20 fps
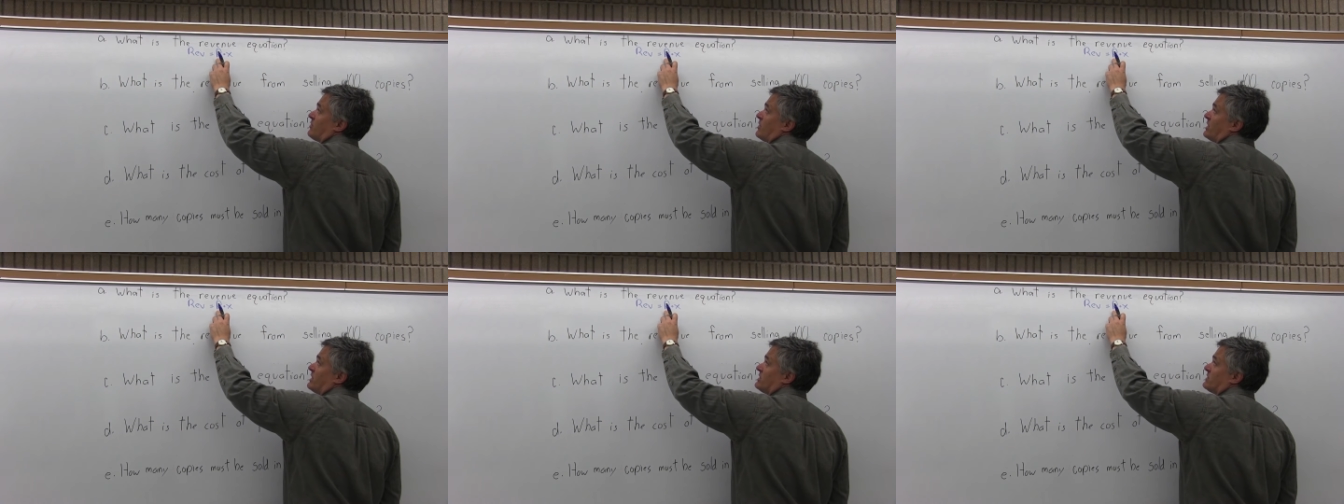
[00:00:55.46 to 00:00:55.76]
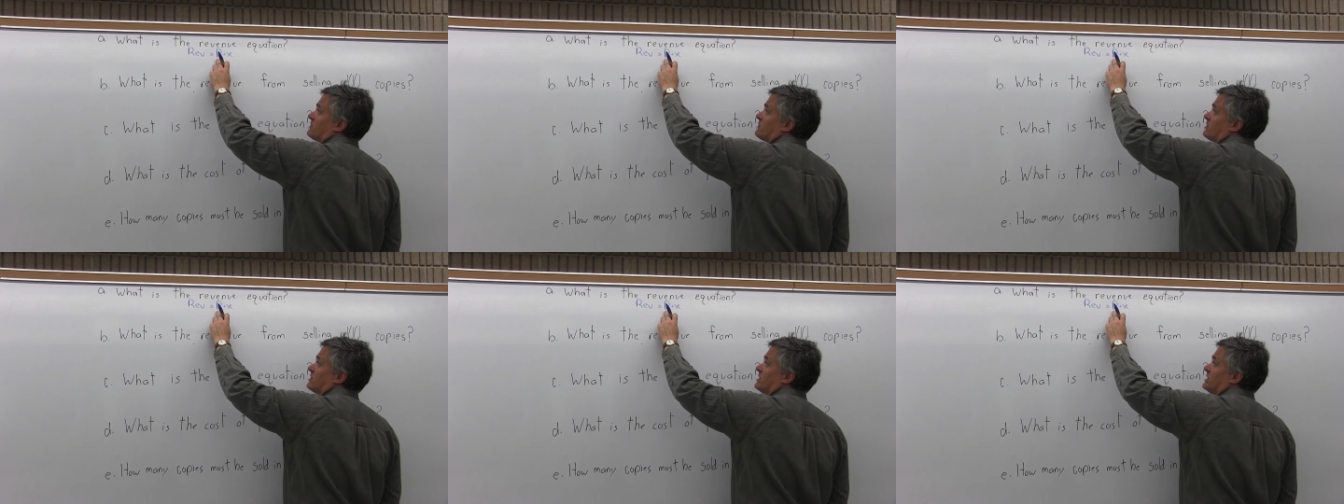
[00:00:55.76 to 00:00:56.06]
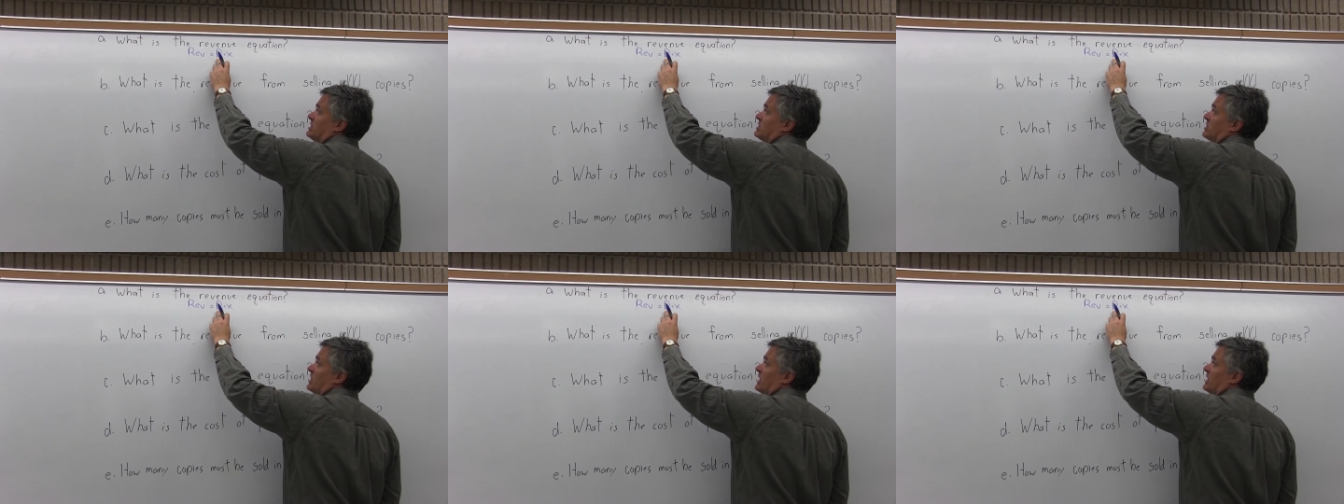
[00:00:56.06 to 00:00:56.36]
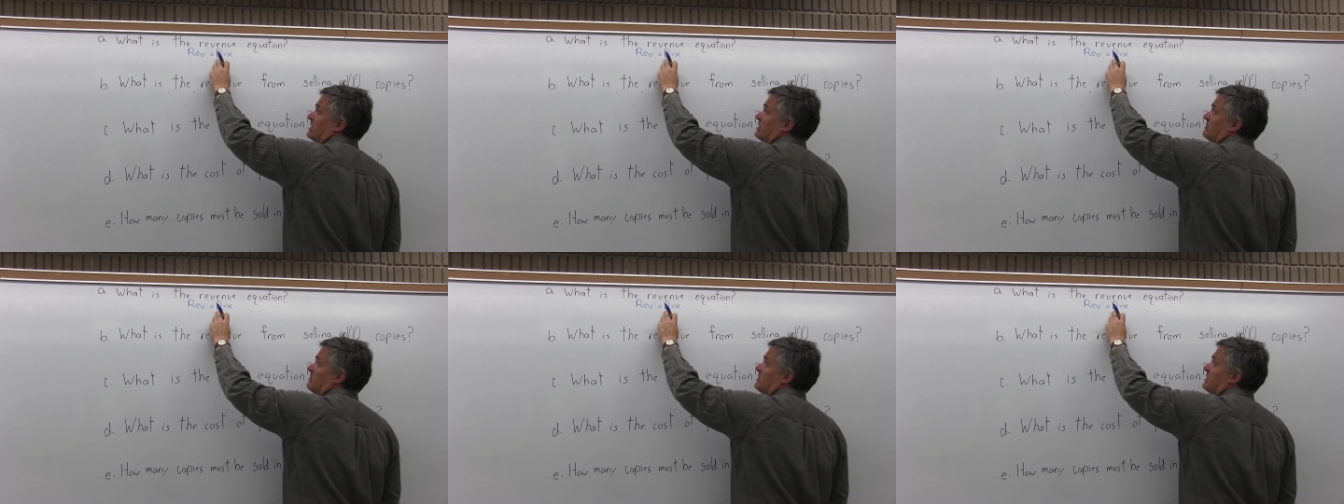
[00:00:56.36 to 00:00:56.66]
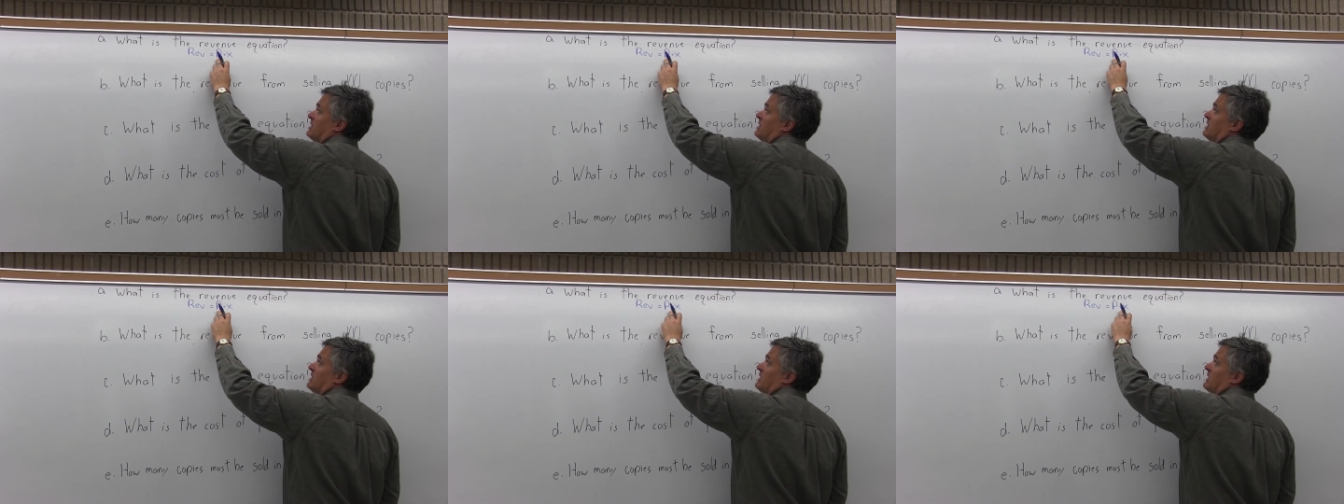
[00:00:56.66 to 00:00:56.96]
price for each item
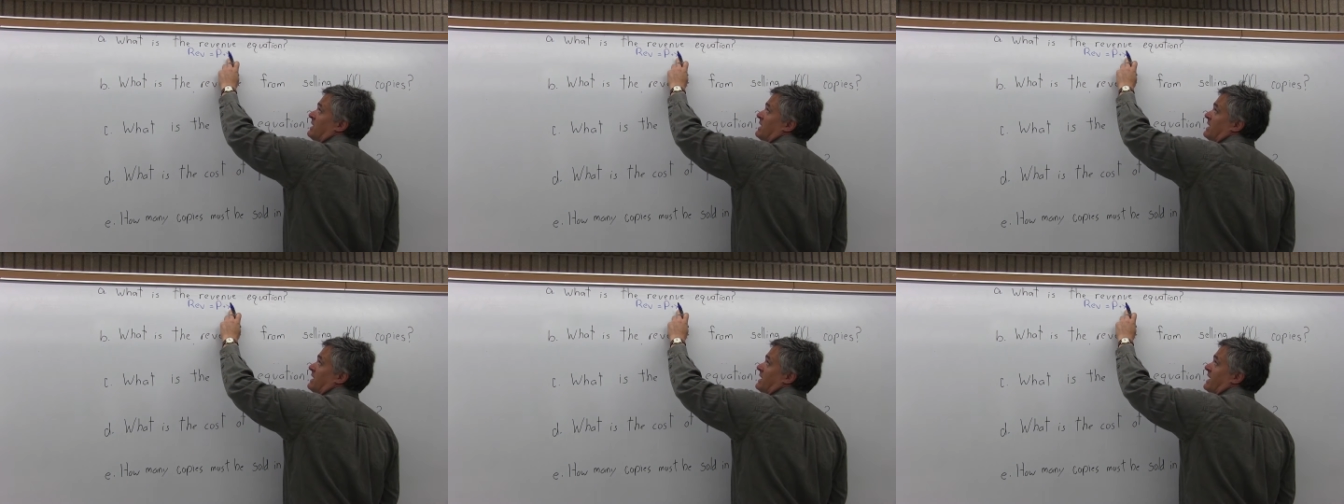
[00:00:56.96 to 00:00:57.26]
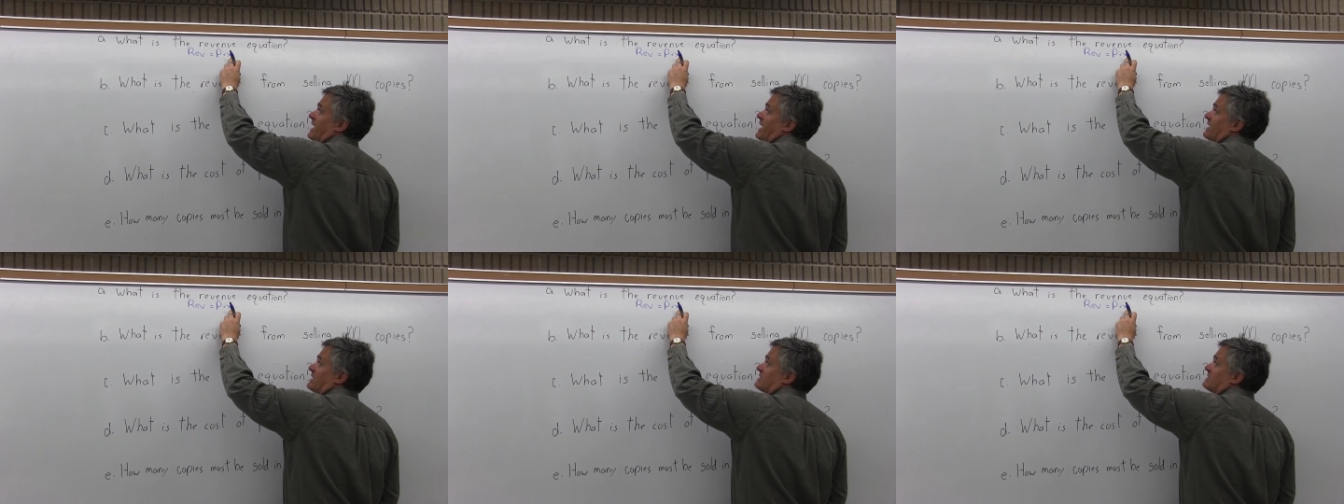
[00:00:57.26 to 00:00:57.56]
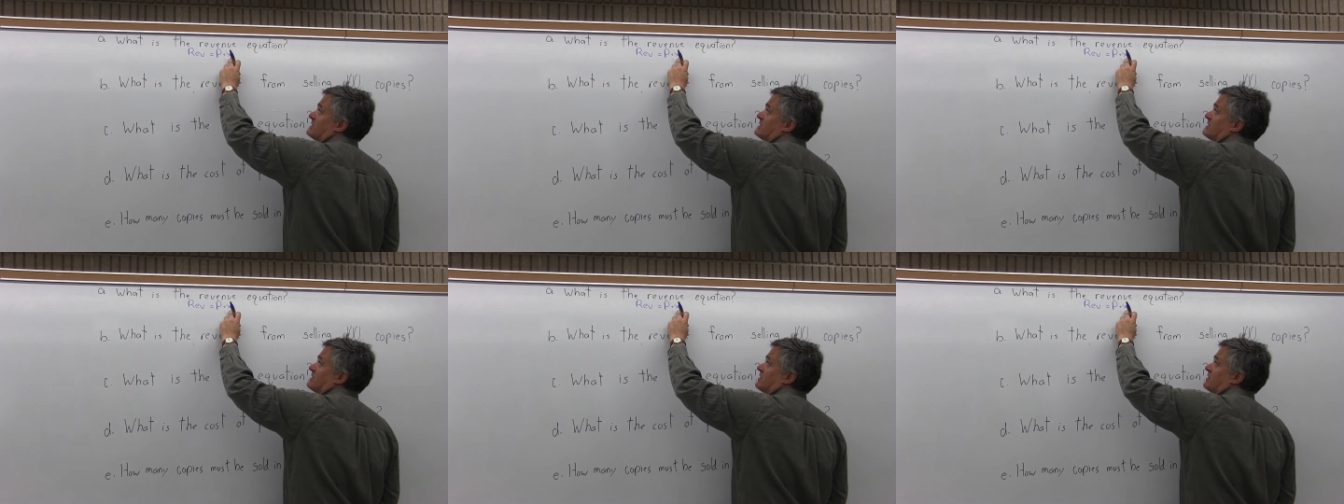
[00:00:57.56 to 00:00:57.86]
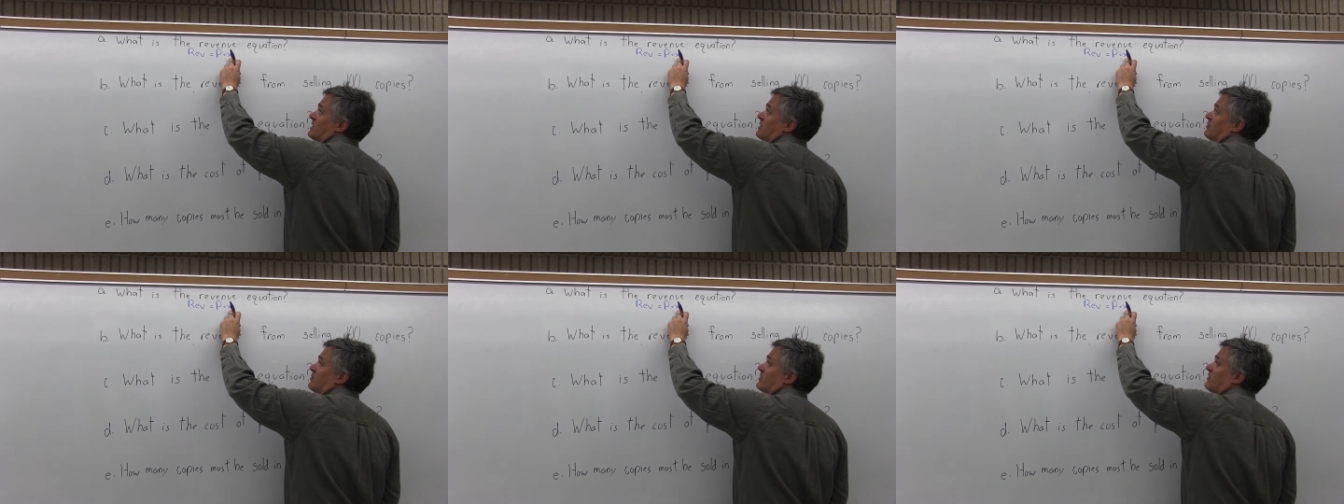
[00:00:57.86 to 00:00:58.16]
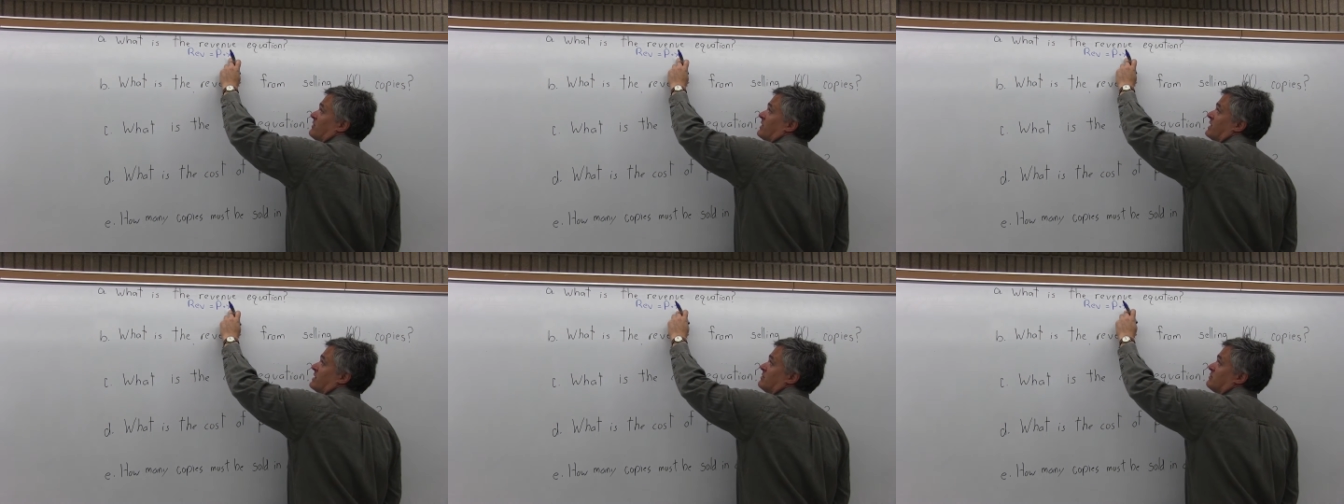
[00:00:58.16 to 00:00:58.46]
and X is the number
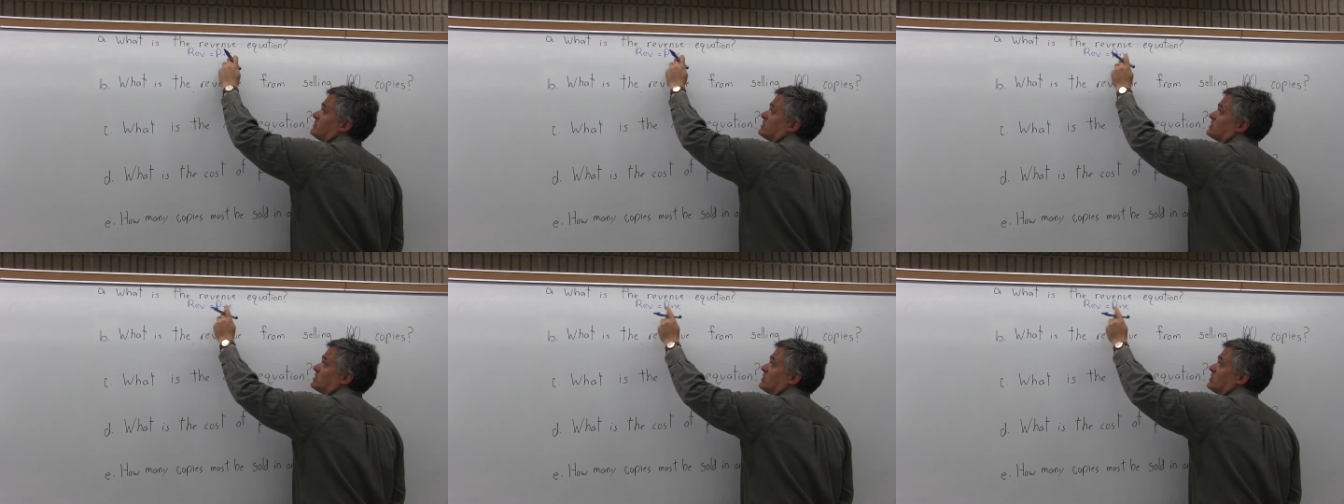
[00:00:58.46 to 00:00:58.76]
of items